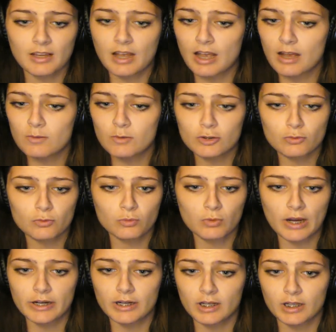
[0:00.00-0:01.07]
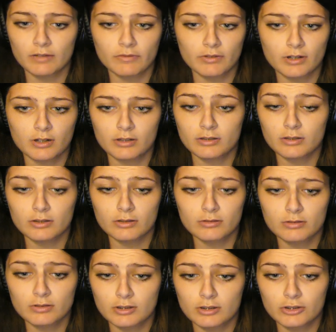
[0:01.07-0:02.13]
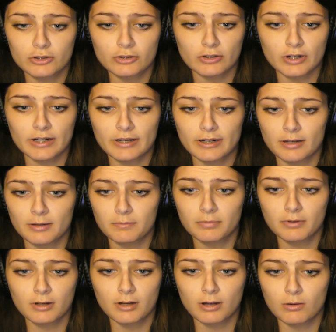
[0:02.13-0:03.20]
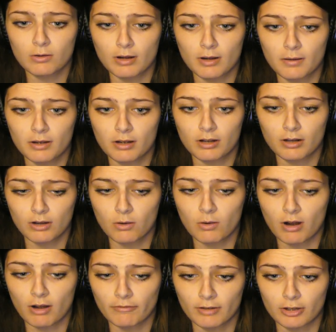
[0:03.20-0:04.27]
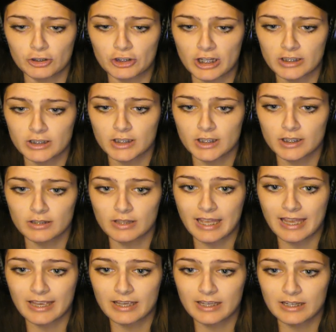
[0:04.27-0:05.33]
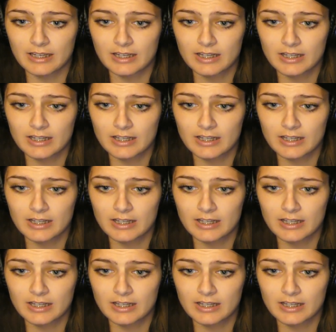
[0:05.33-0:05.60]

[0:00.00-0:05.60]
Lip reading: I was waiting for a dude to straight up go off on Jesse, like...